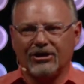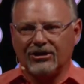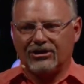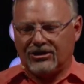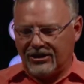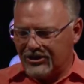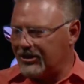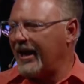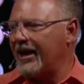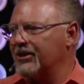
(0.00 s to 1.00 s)
she
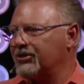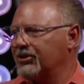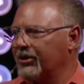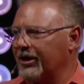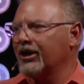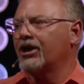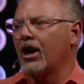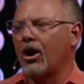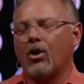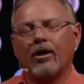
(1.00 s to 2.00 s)
says, You're going to
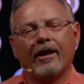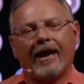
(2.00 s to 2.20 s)
go,